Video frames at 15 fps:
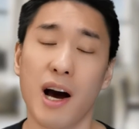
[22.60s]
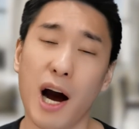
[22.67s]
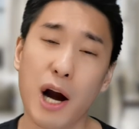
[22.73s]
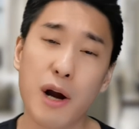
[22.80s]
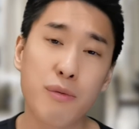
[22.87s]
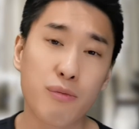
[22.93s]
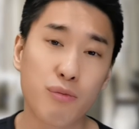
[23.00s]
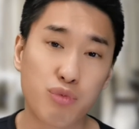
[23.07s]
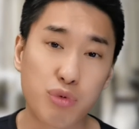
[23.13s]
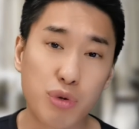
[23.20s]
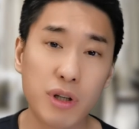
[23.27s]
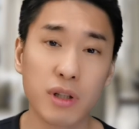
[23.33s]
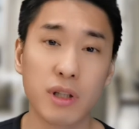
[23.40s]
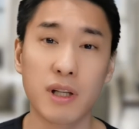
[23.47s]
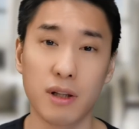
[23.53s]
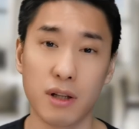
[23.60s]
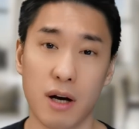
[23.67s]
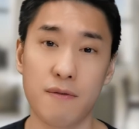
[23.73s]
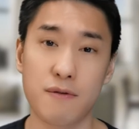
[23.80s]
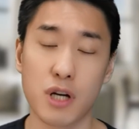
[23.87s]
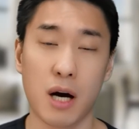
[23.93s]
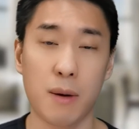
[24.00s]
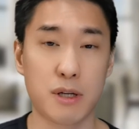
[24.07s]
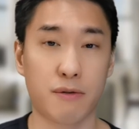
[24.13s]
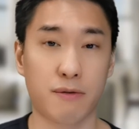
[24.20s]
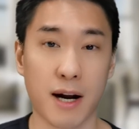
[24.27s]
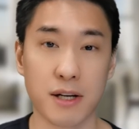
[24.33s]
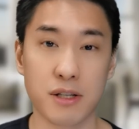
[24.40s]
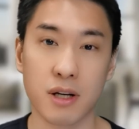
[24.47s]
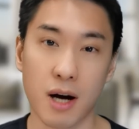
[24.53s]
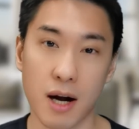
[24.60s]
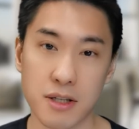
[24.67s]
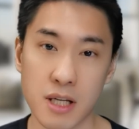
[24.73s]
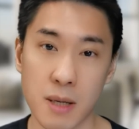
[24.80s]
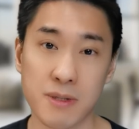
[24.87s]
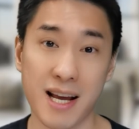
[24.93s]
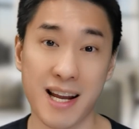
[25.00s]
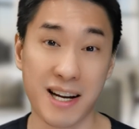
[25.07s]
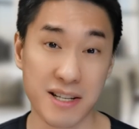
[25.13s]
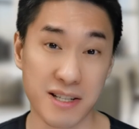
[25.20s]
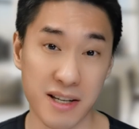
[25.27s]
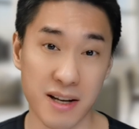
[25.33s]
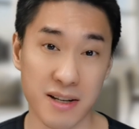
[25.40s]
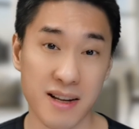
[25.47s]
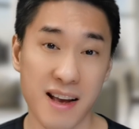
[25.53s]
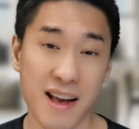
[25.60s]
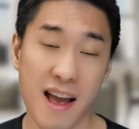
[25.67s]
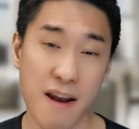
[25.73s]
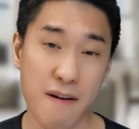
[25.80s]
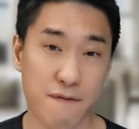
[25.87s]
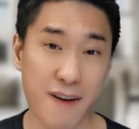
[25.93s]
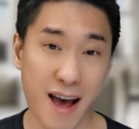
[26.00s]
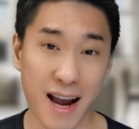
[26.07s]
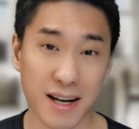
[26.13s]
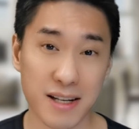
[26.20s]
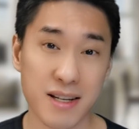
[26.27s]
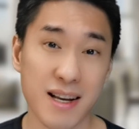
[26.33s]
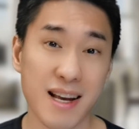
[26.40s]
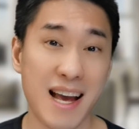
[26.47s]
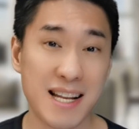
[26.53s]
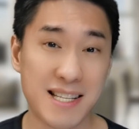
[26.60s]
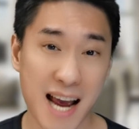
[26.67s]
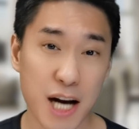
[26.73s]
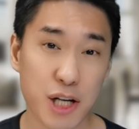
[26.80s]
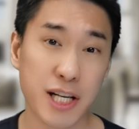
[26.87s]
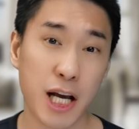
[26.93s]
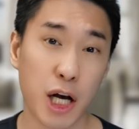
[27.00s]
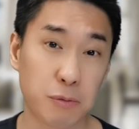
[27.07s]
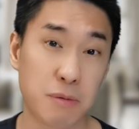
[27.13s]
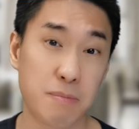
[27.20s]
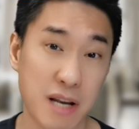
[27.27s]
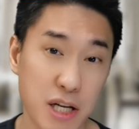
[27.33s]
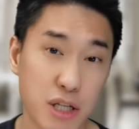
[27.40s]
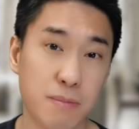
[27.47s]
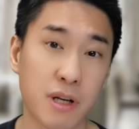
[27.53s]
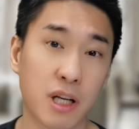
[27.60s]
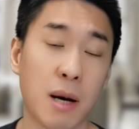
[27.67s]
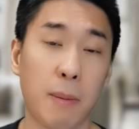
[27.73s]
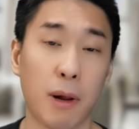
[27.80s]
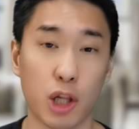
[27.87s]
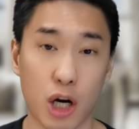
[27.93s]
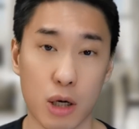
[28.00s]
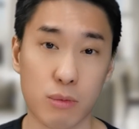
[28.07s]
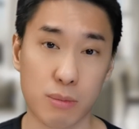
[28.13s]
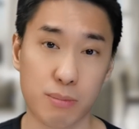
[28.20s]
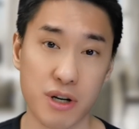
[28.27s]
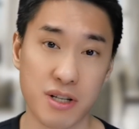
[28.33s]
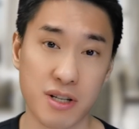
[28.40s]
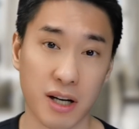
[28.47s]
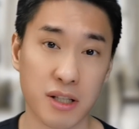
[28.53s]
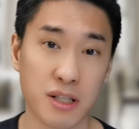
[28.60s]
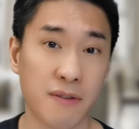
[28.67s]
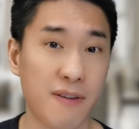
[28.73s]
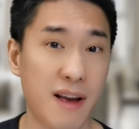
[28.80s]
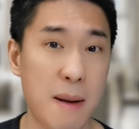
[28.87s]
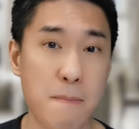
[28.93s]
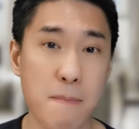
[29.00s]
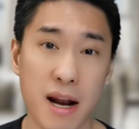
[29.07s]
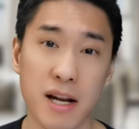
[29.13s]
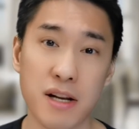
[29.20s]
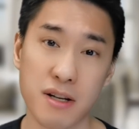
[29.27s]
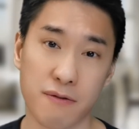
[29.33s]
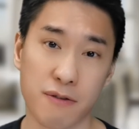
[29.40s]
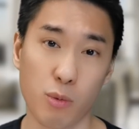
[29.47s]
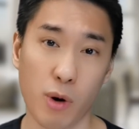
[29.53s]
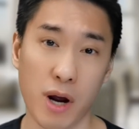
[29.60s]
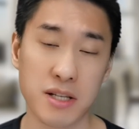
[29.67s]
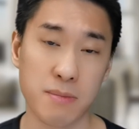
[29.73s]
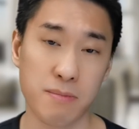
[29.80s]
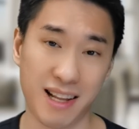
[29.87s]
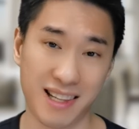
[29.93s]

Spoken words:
I really love Thomas Frank's concepts and ideas. In fact, it's actually helped me to become a lot more productive in many different ways in my